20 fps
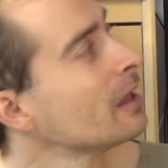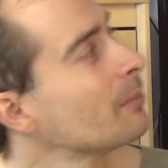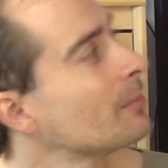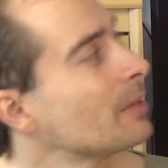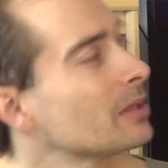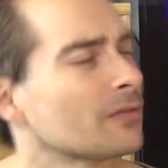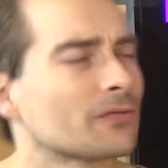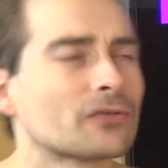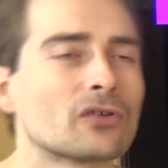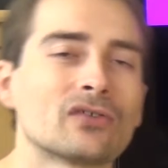
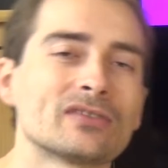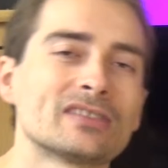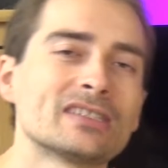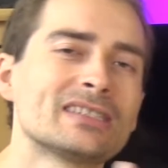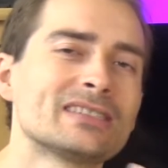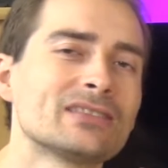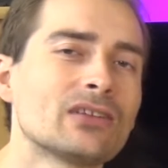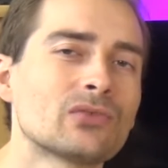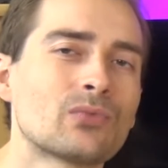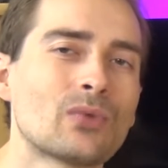But of course,
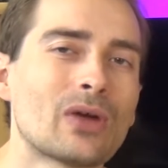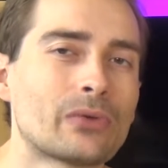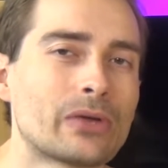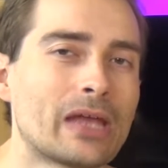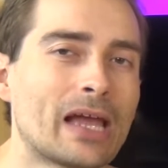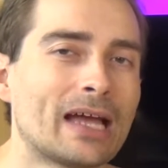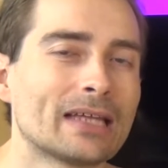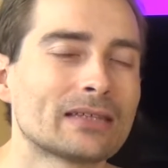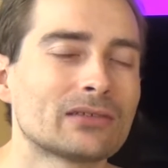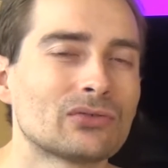it's not
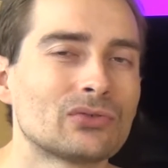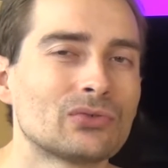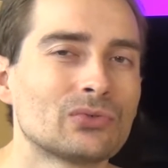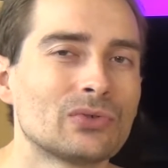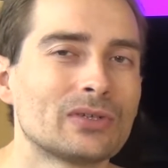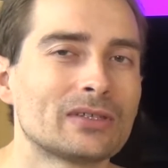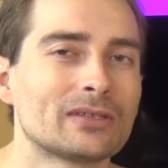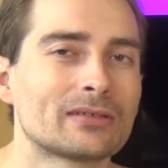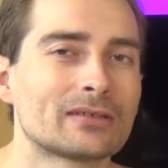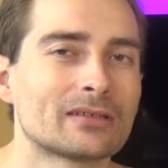very hard to
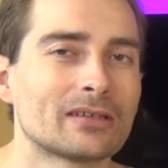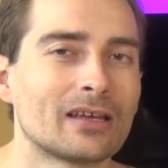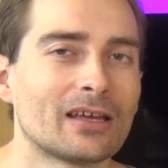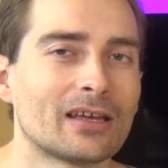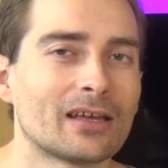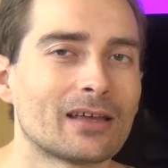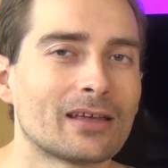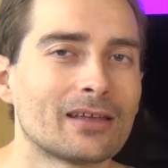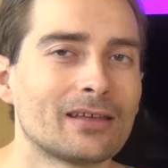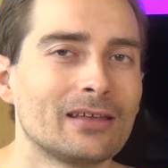do it
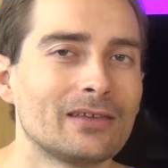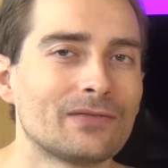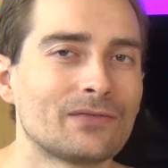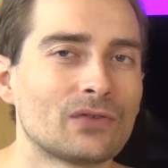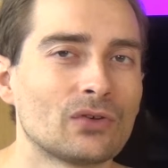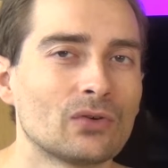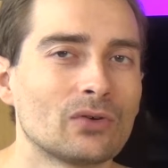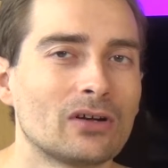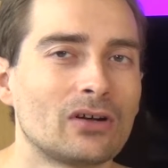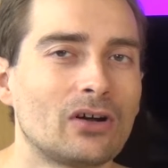
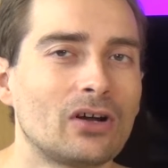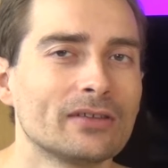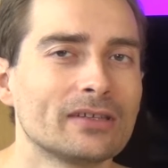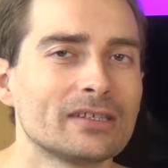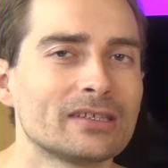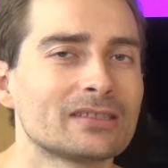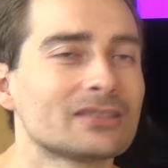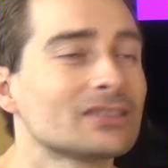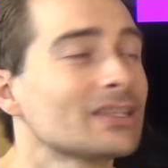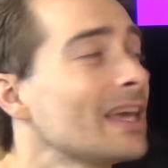if you are on
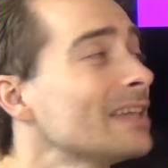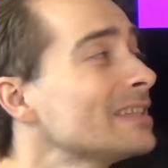it.